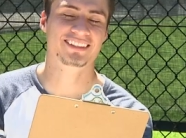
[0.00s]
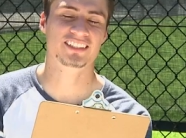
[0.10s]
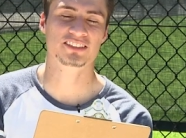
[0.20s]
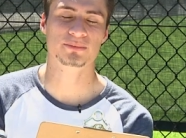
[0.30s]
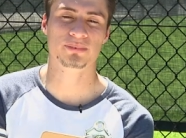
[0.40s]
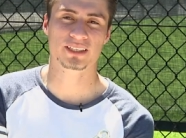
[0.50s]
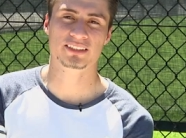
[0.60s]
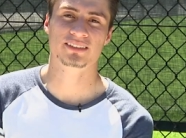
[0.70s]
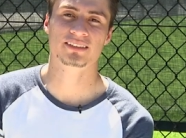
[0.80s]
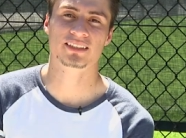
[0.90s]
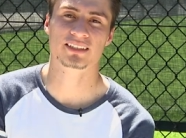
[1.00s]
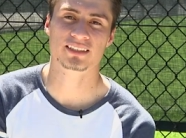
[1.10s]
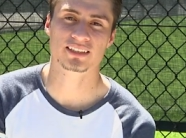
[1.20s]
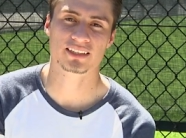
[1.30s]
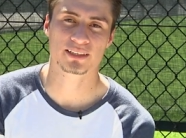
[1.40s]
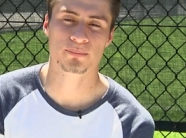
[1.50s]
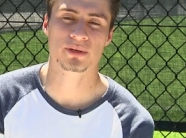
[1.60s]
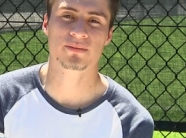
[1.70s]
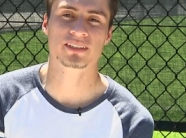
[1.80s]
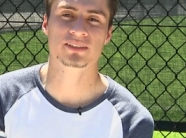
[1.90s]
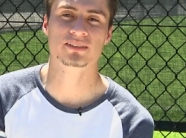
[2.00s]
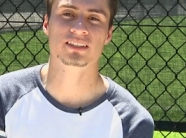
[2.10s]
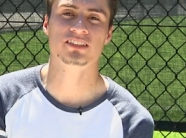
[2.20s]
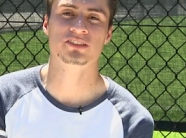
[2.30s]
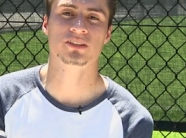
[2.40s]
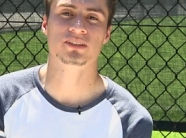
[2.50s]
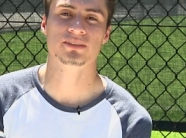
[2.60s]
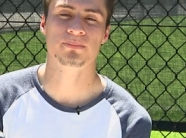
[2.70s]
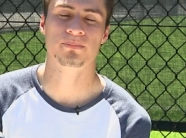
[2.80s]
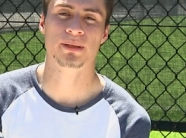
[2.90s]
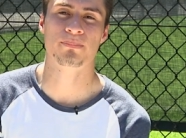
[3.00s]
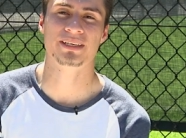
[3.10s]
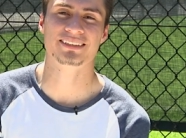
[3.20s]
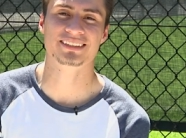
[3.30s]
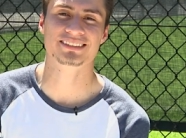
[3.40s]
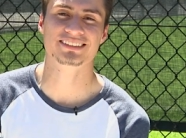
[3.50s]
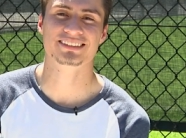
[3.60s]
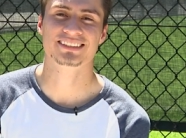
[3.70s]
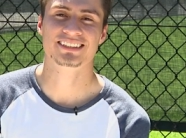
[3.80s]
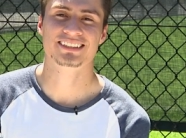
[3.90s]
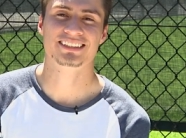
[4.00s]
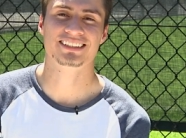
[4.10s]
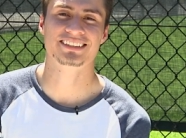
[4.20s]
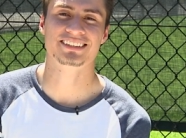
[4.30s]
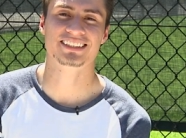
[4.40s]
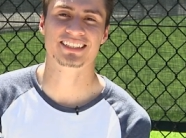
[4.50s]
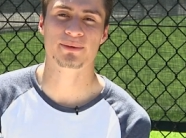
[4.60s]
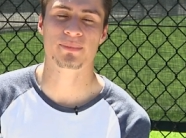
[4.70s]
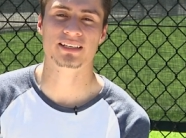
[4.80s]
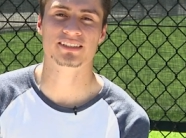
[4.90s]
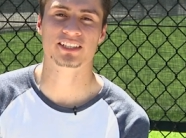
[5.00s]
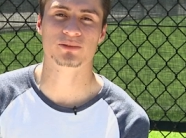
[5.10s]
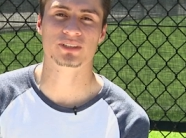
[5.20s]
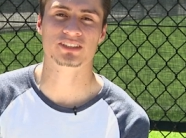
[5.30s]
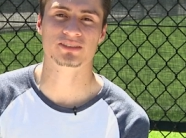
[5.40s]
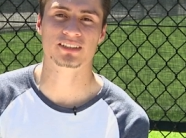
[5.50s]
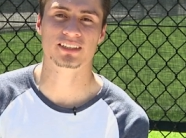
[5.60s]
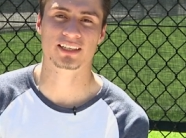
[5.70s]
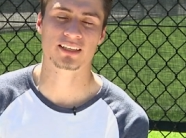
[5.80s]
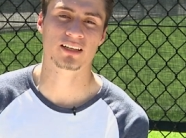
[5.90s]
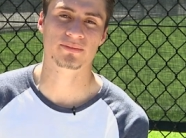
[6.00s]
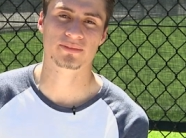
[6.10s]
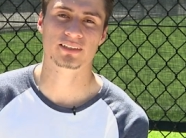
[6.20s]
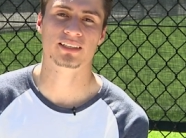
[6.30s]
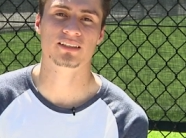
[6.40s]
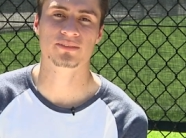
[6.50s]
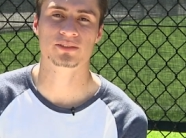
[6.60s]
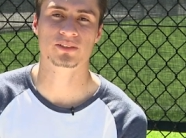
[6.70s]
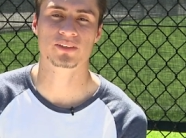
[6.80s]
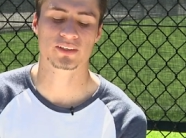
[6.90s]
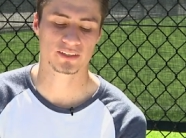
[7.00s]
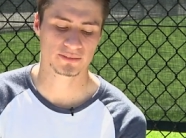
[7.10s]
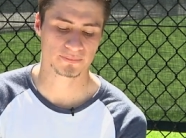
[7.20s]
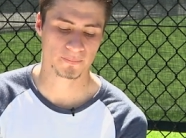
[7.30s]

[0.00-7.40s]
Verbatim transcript: There's a place uh, in Beaverton that is called Pepitas. It's a Mexican restaurant, and I love I love to go there.